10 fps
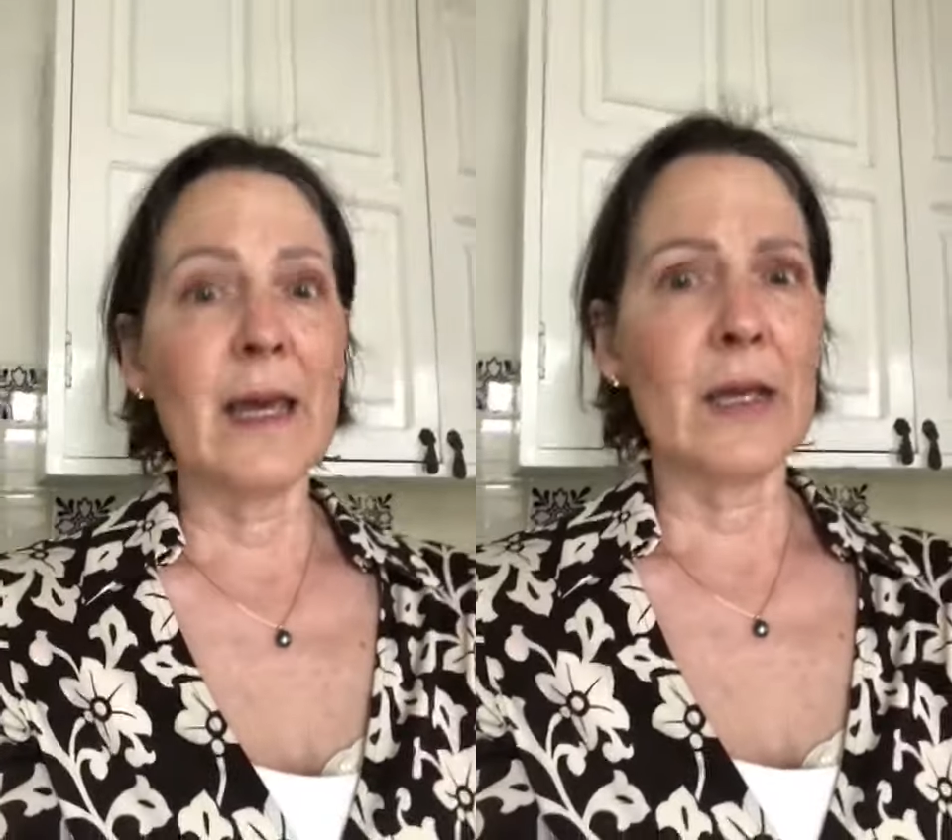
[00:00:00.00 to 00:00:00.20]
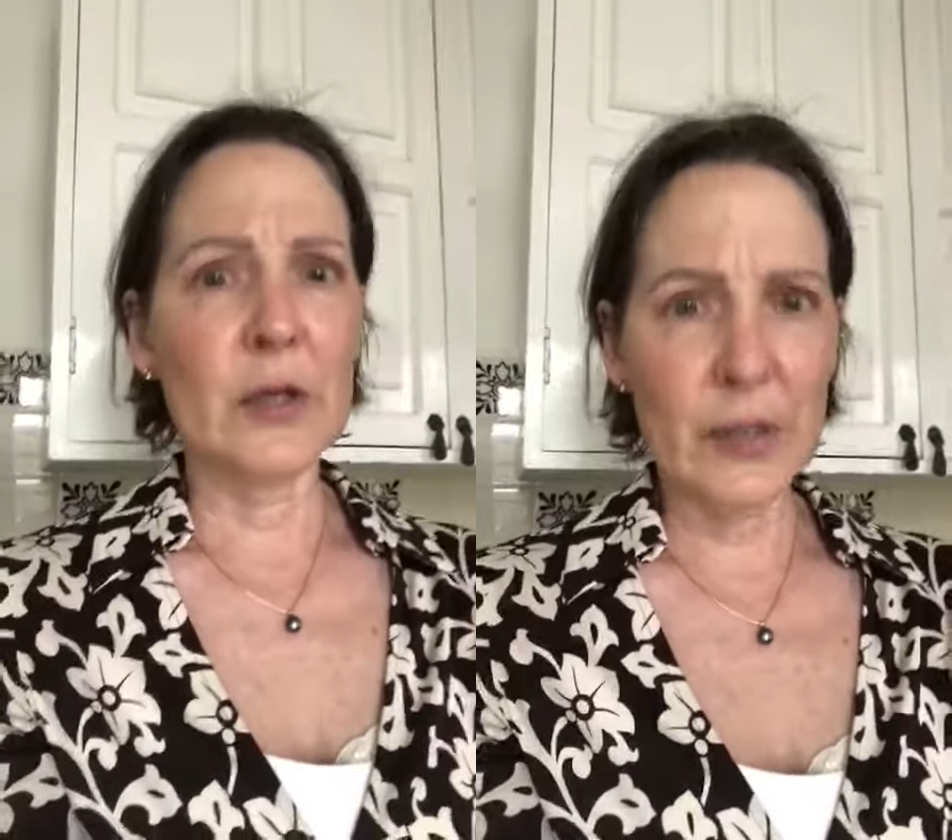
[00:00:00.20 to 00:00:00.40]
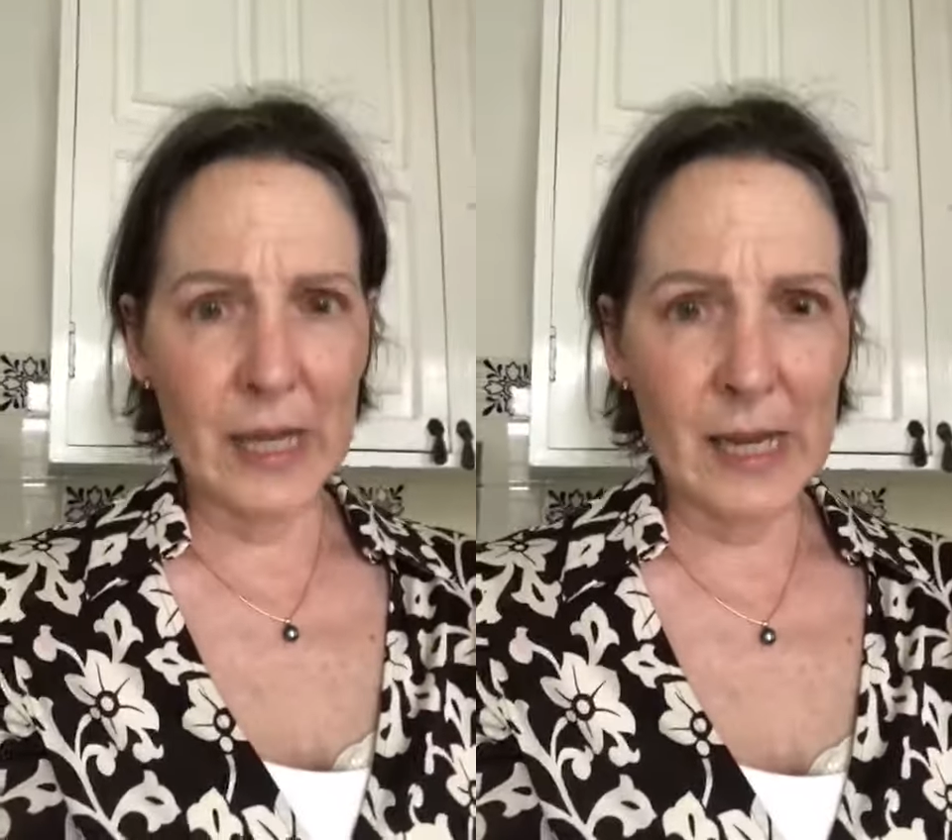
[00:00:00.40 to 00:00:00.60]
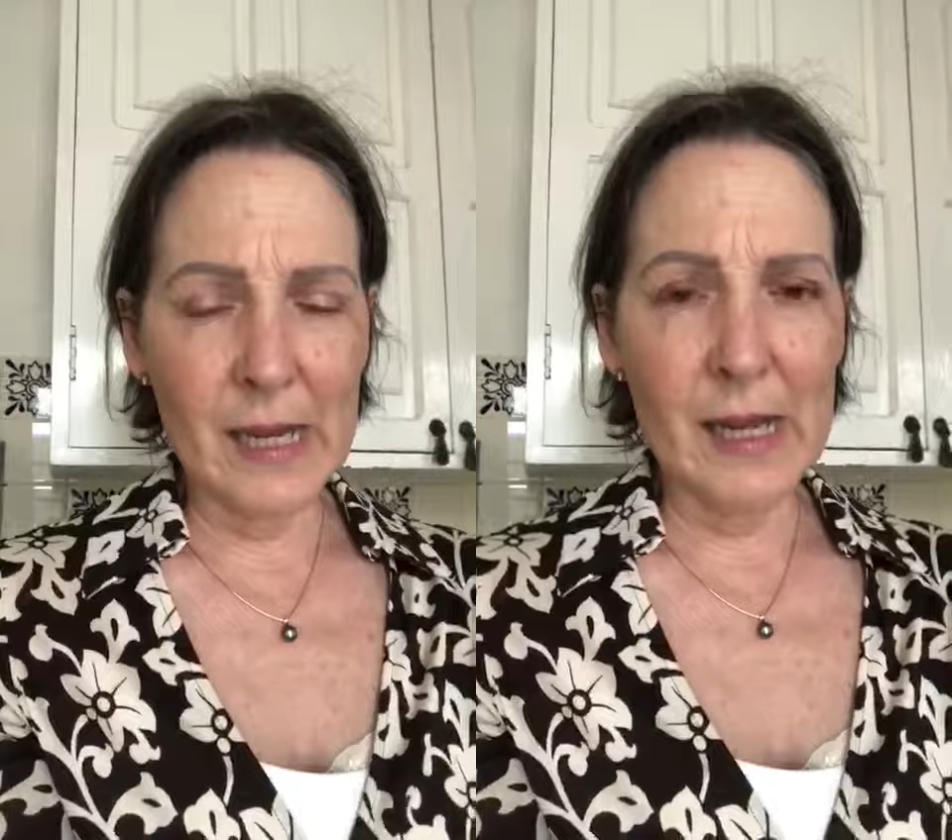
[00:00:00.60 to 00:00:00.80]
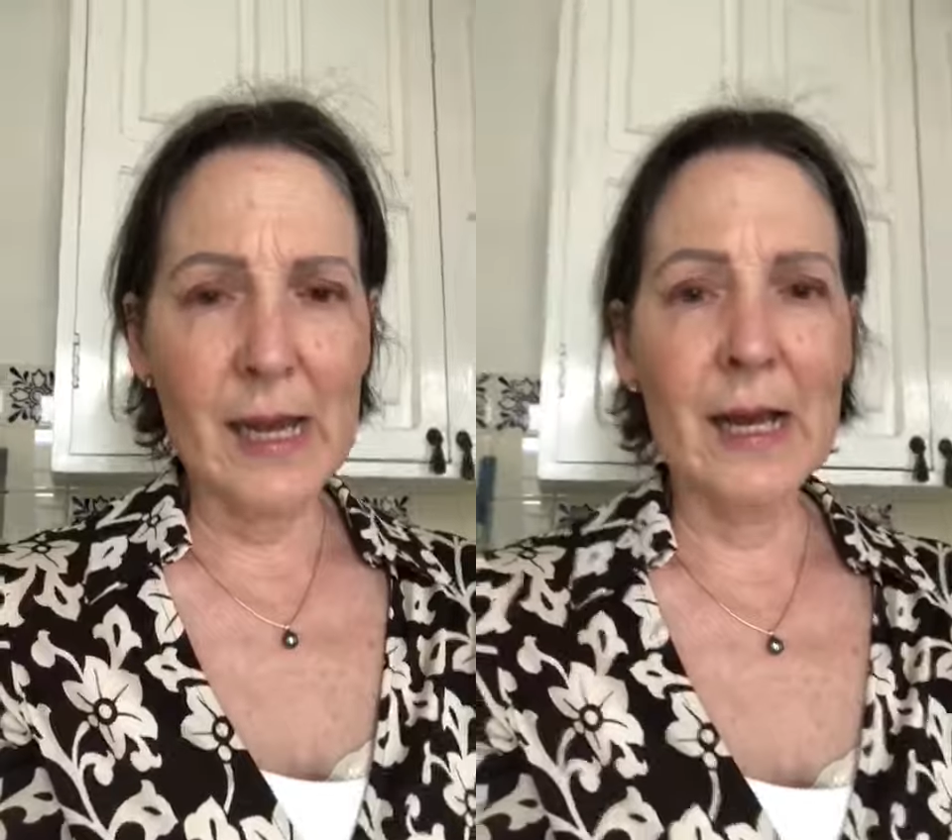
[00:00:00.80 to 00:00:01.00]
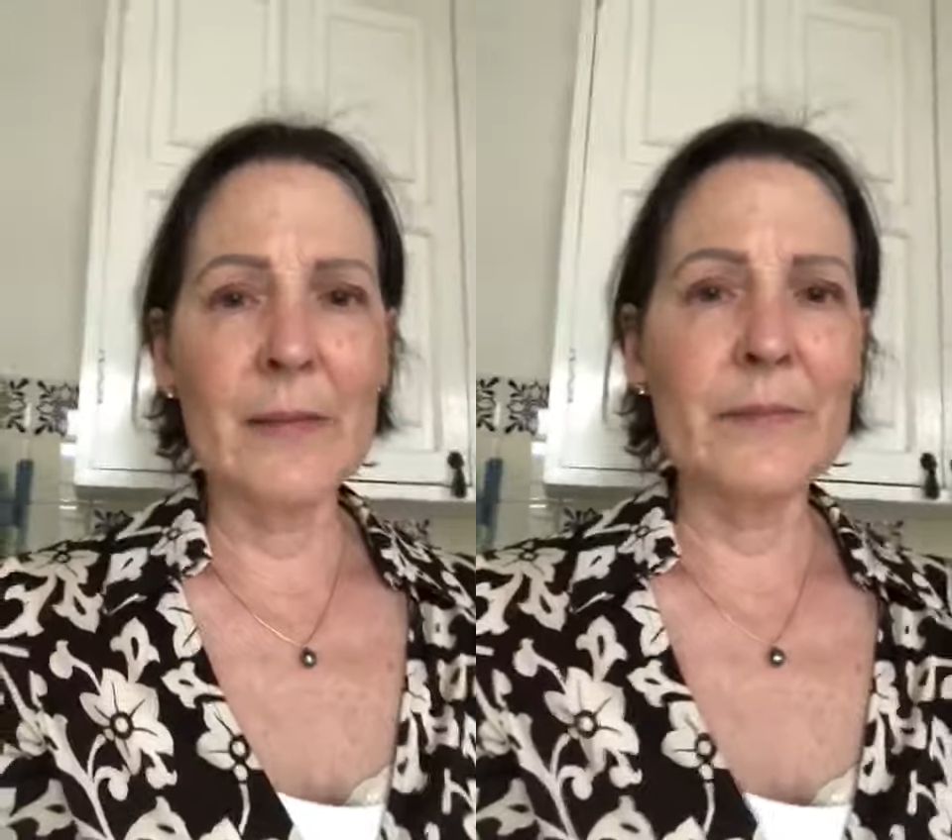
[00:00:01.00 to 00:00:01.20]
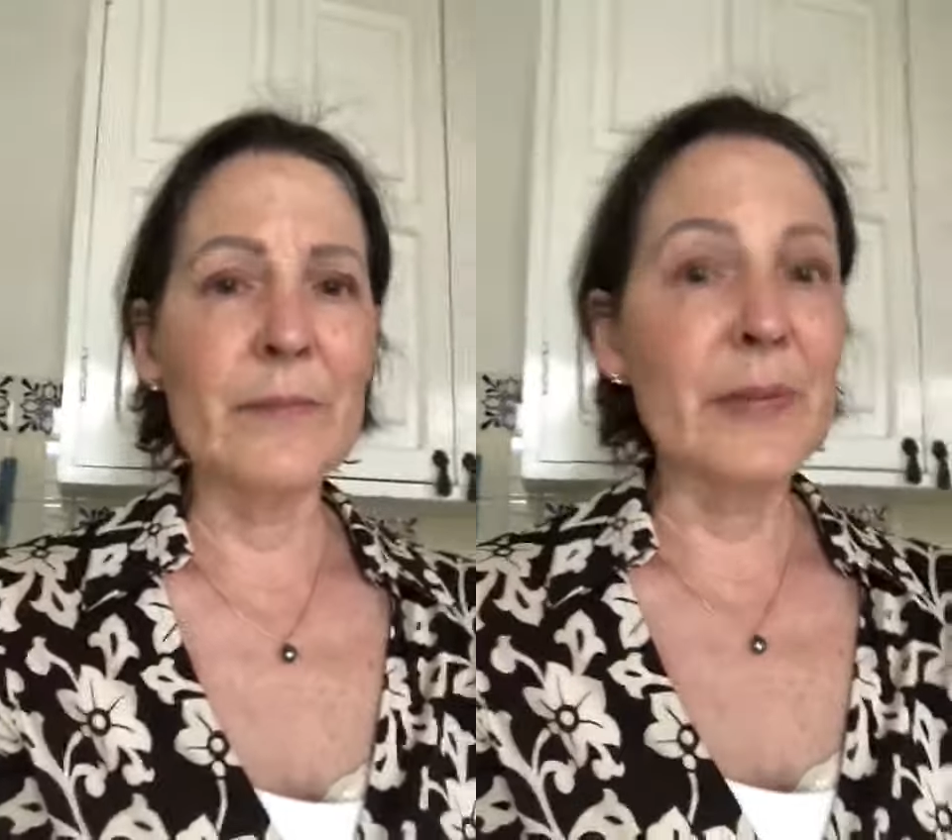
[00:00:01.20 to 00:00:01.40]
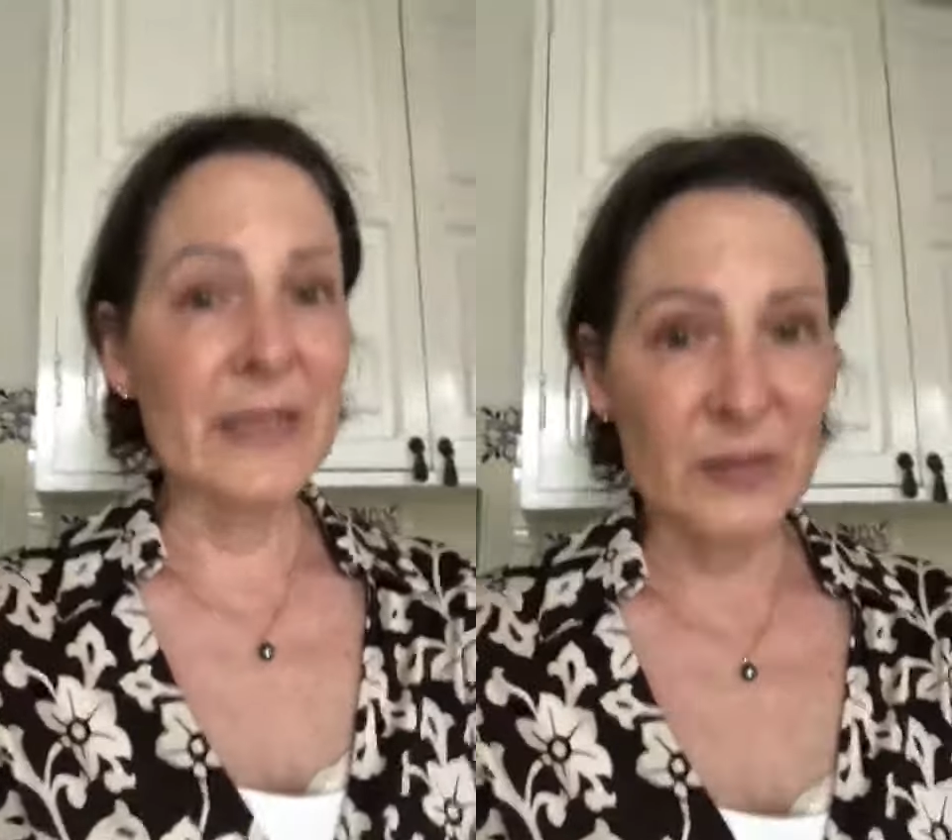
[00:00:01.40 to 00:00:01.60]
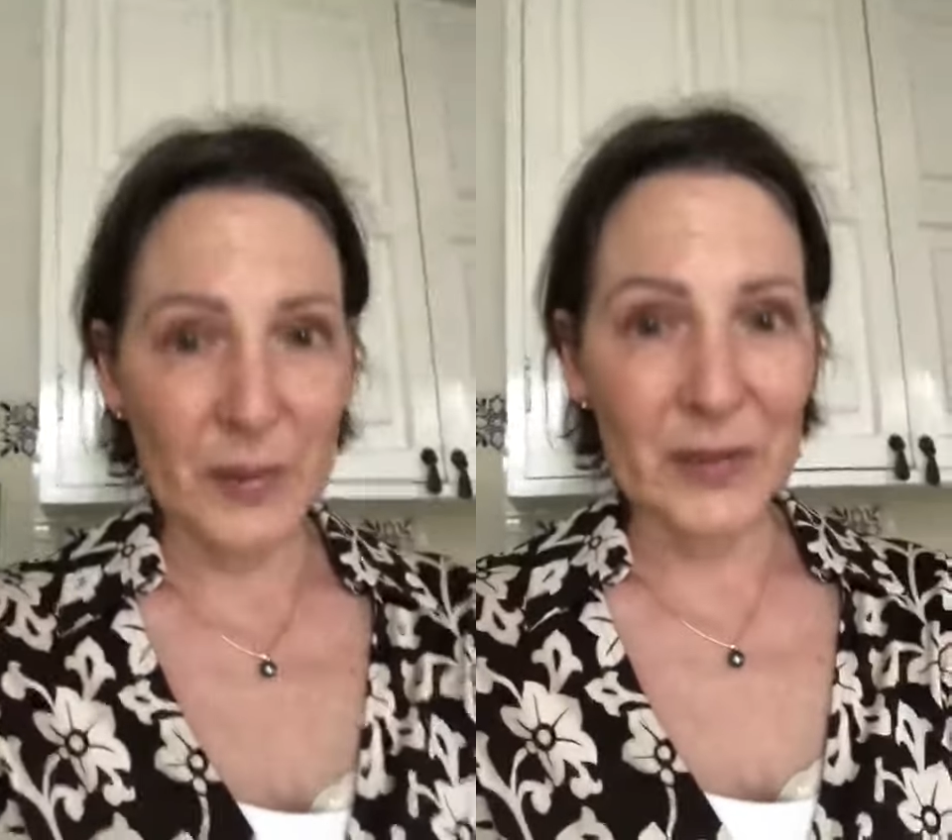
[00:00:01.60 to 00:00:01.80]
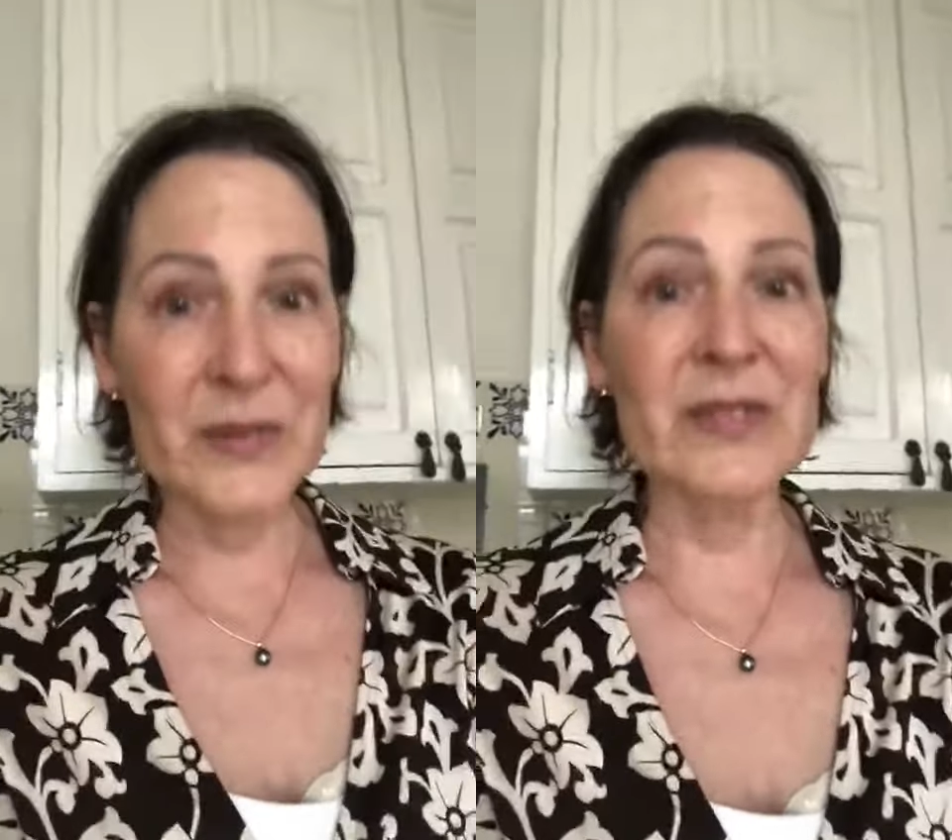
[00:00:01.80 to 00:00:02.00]
cooking
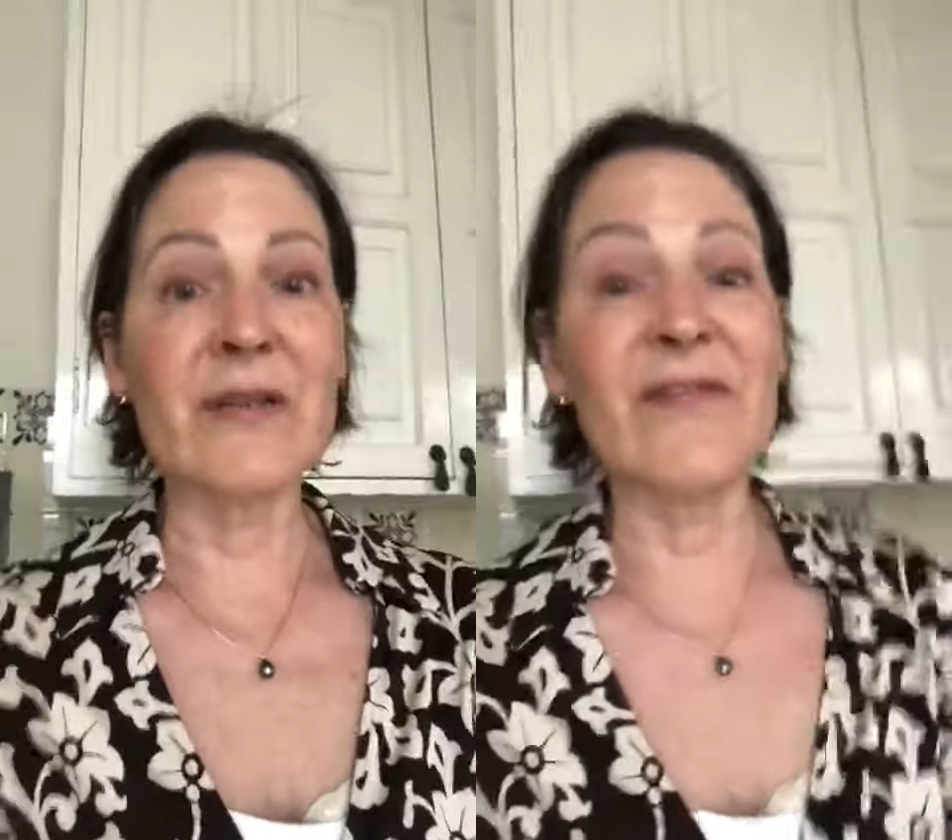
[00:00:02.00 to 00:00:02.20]
beansprouts,